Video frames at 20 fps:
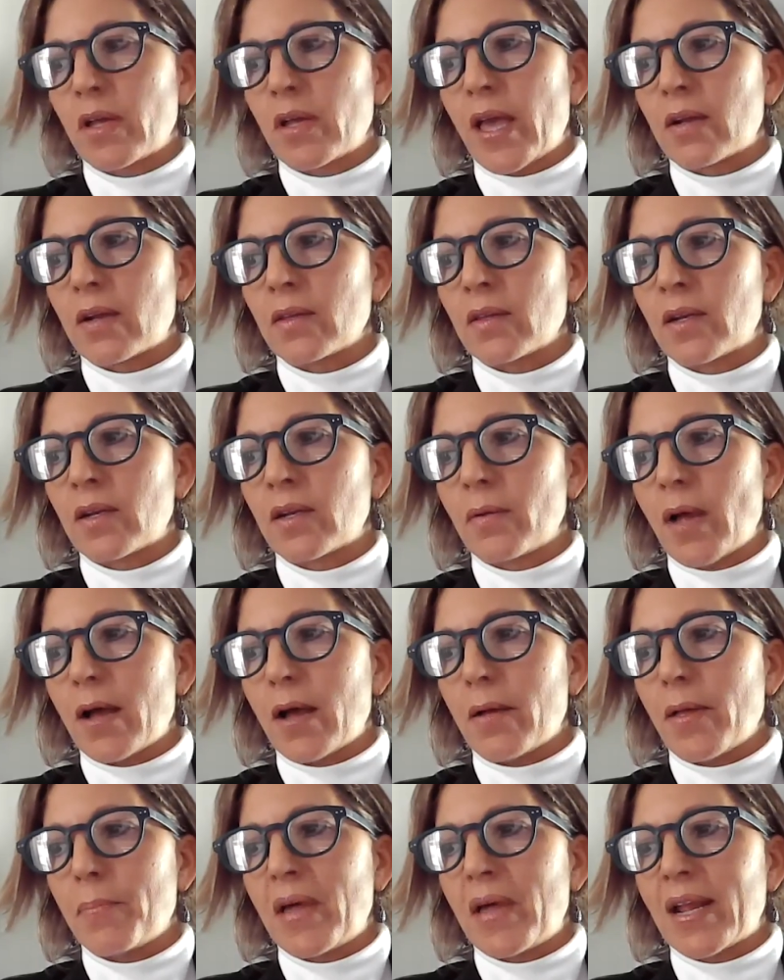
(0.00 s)
now.
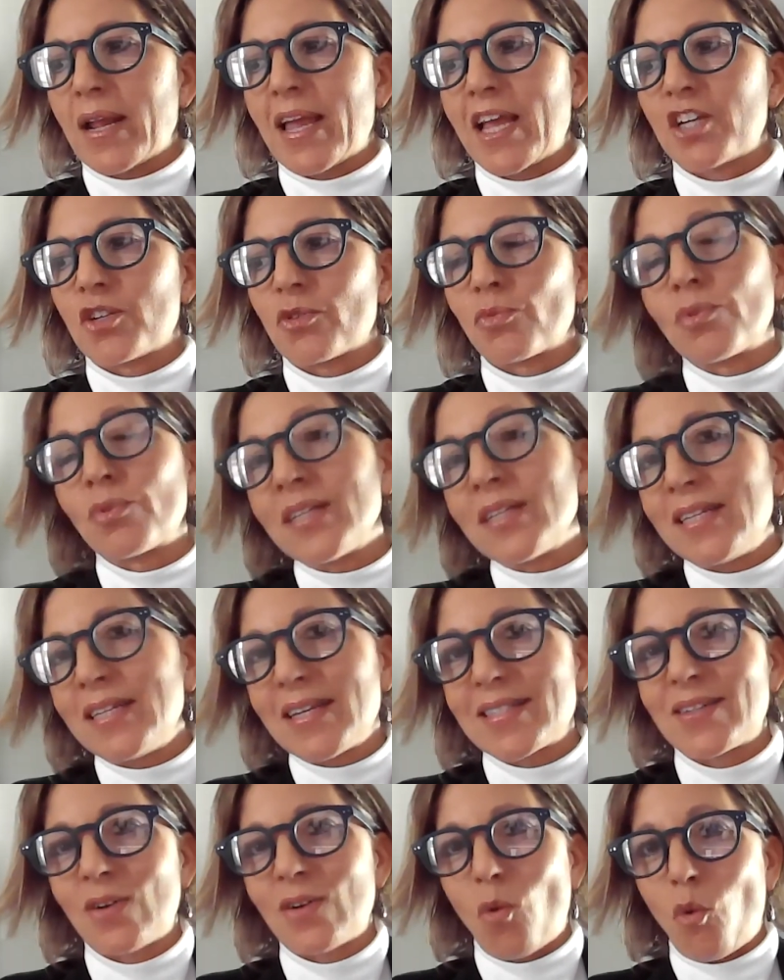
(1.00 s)
And so we're
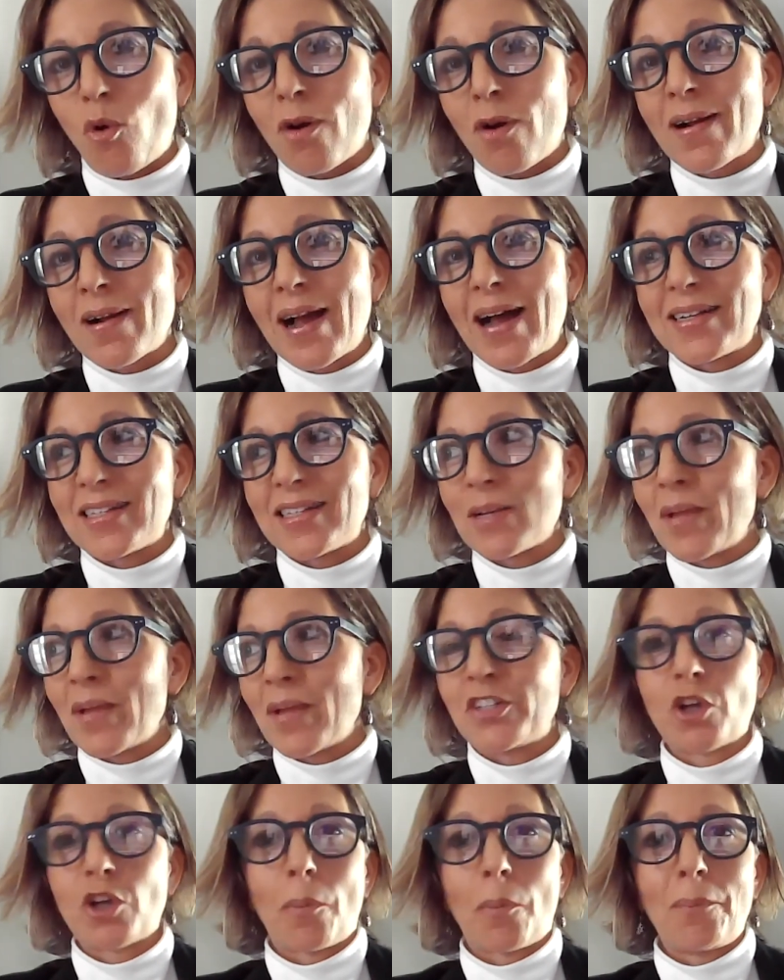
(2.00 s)
going to try and
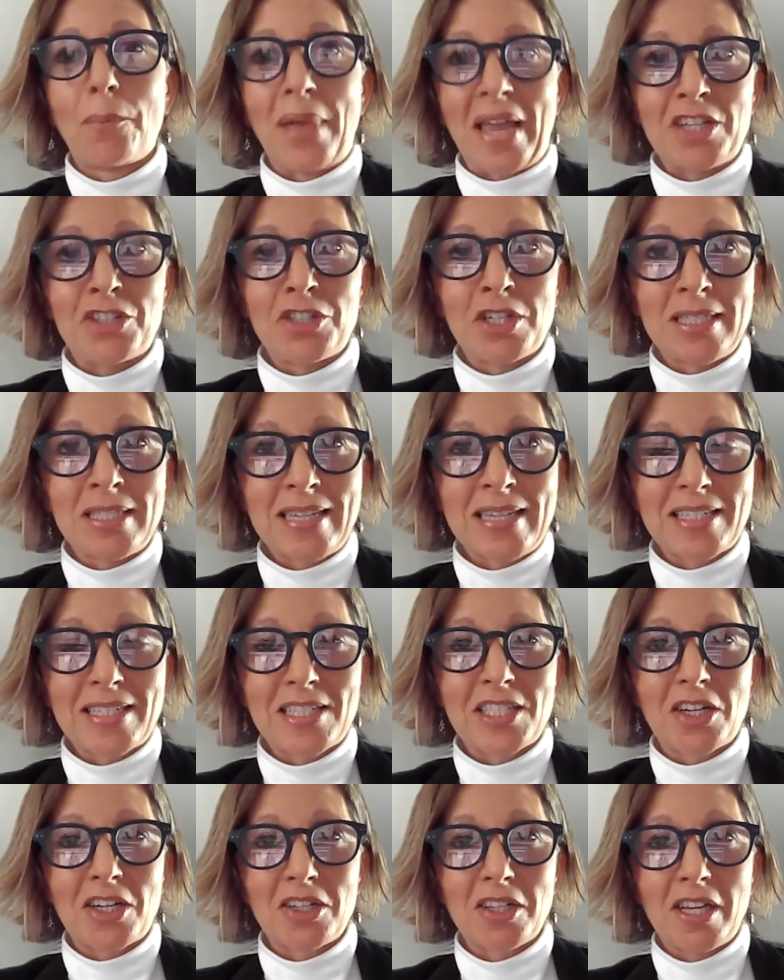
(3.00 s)
utilize those non-pharmaceutical
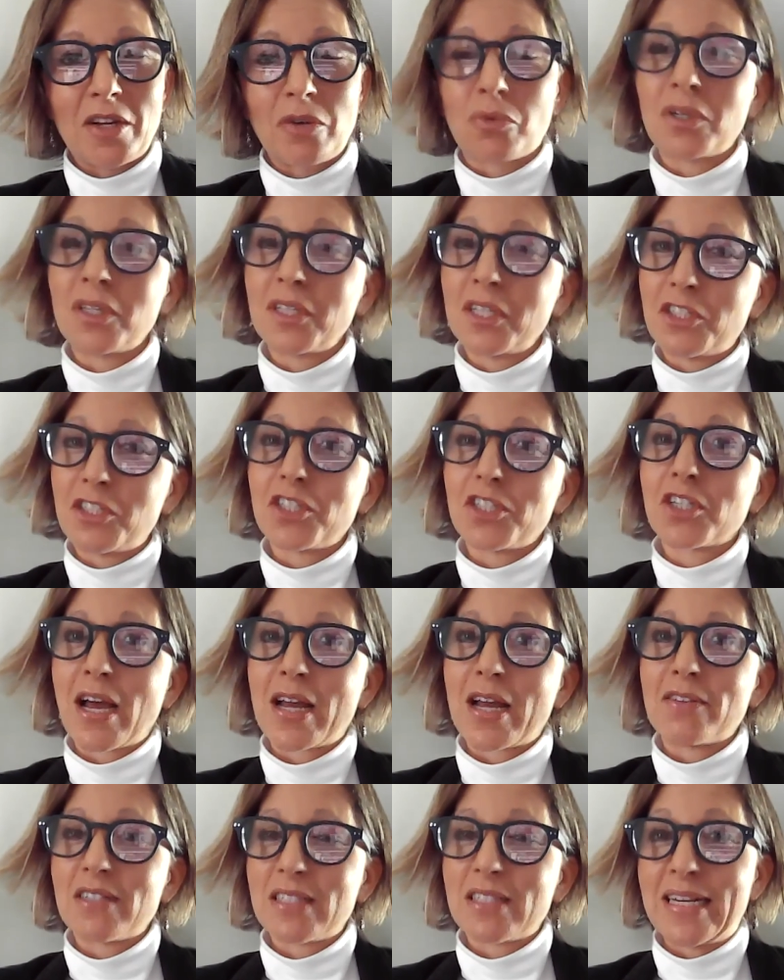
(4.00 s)
interventions first.
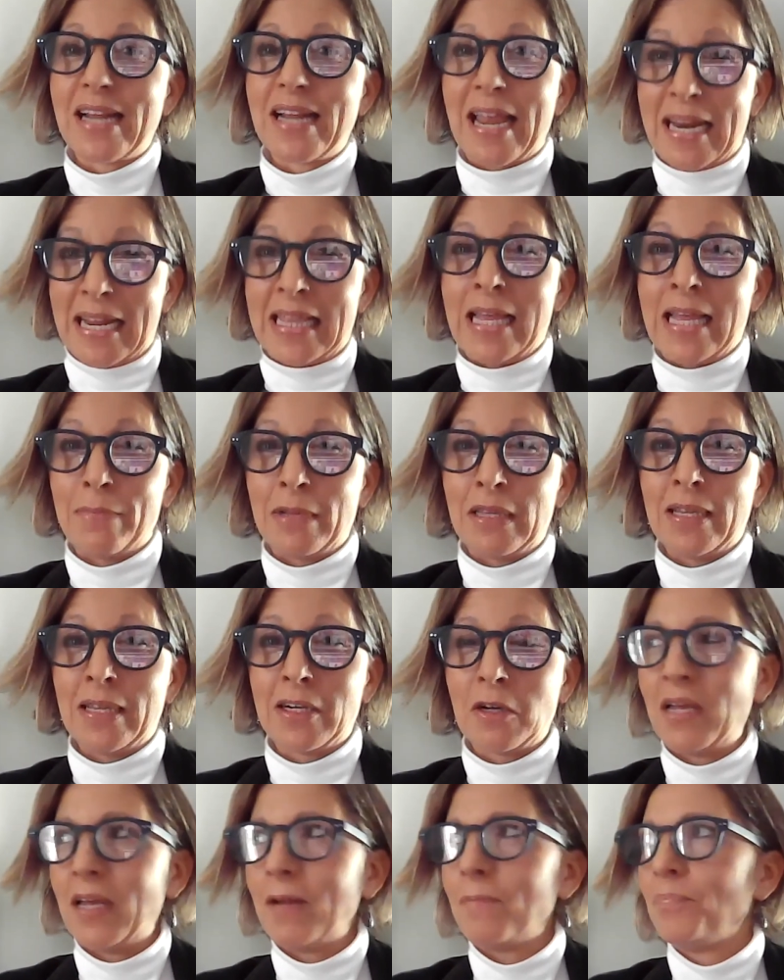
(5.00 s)
And that is
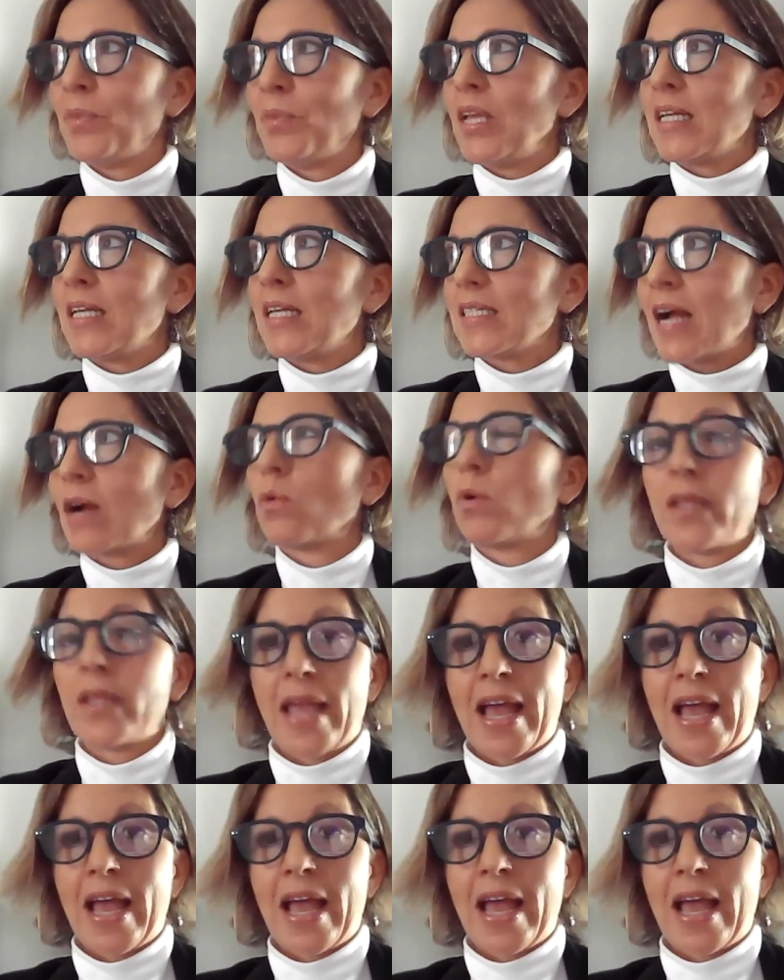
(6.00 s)
already helping us.